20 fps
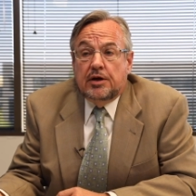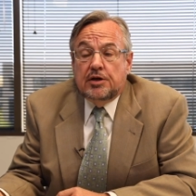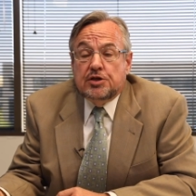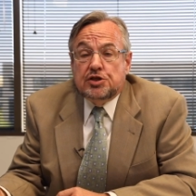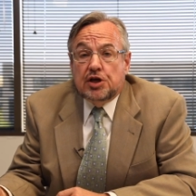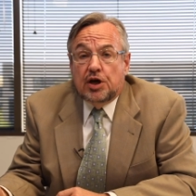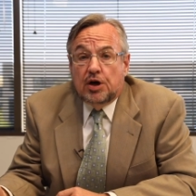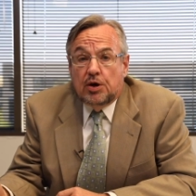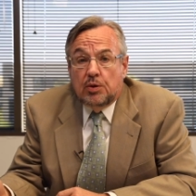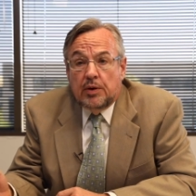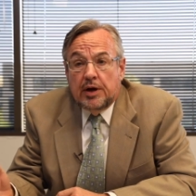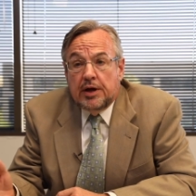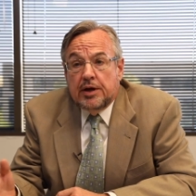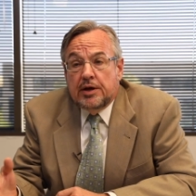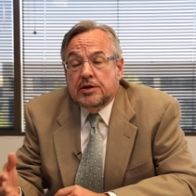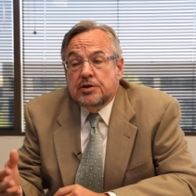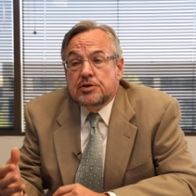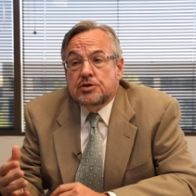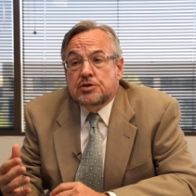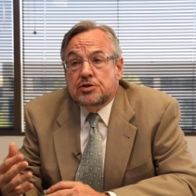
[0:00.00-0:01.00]
So
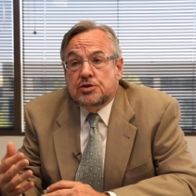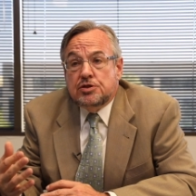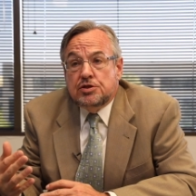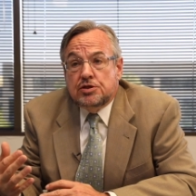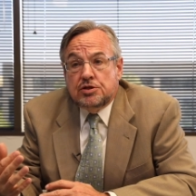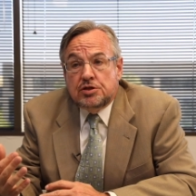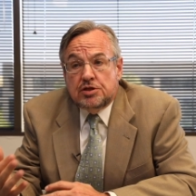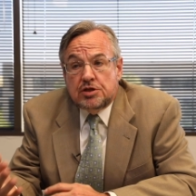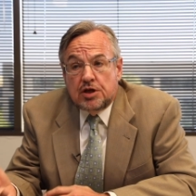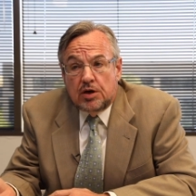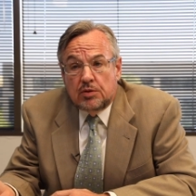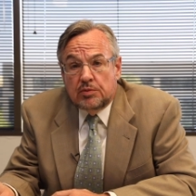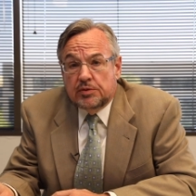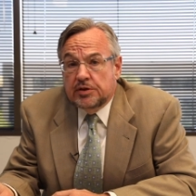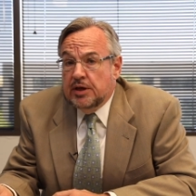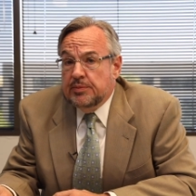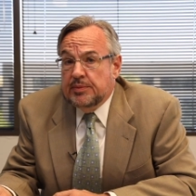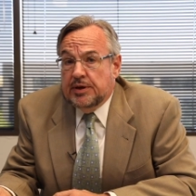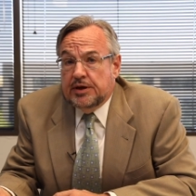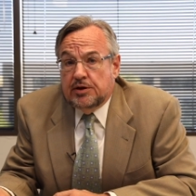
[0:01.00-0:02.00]

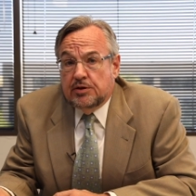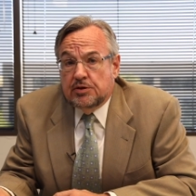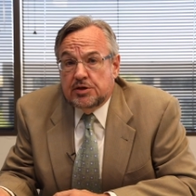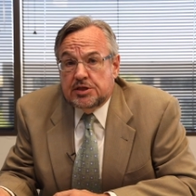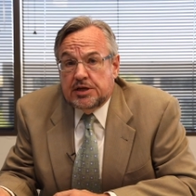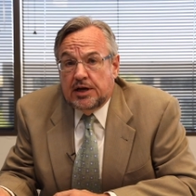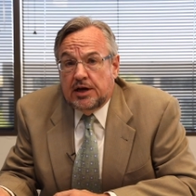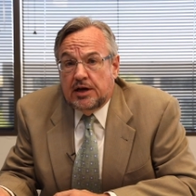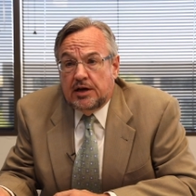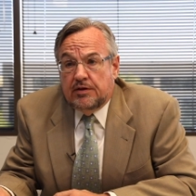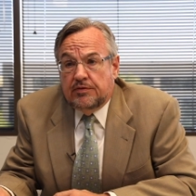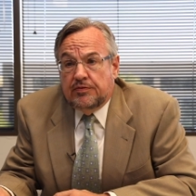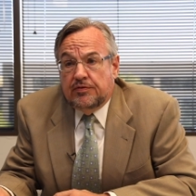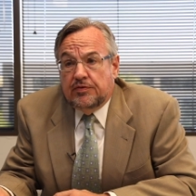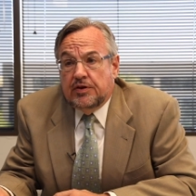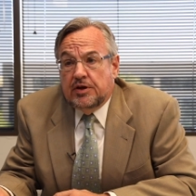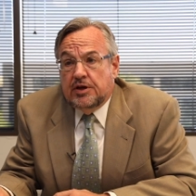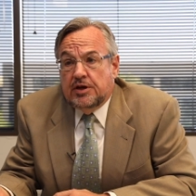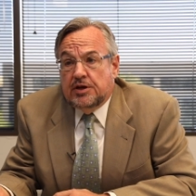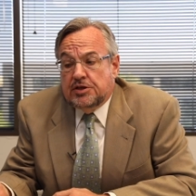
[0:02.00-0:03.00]
don't limit
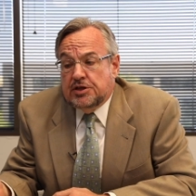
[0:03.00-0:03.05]
yourself